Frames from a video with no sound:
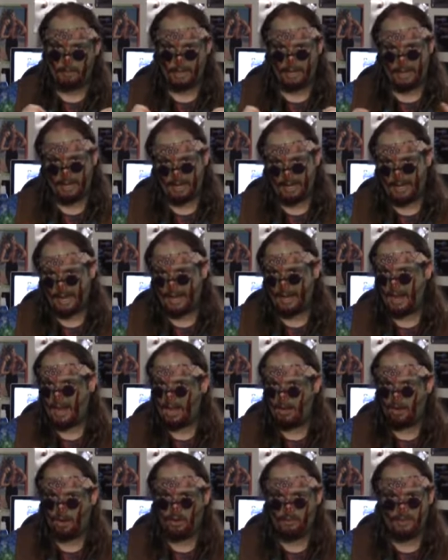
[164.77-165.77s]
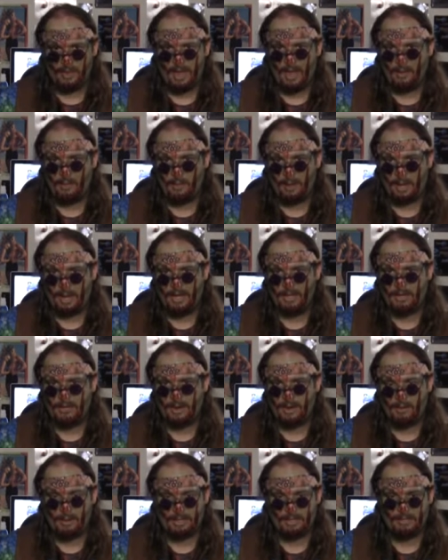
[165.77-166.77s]
But again, I'll go over that when I do
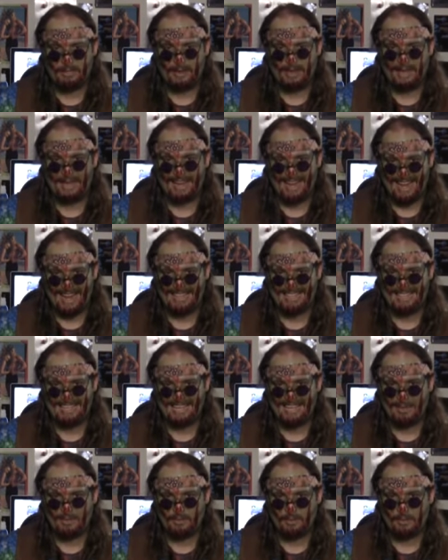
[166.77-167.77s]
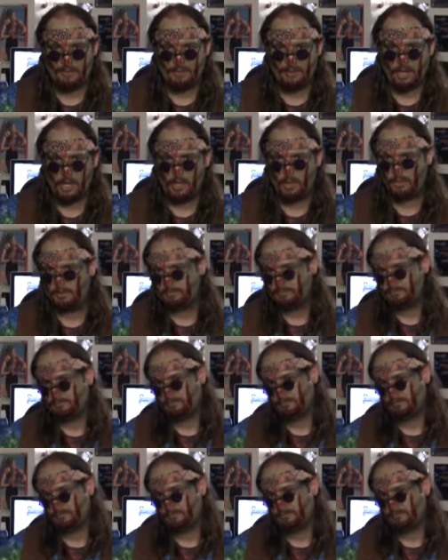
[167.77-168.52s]
my WrestleMania 19 review.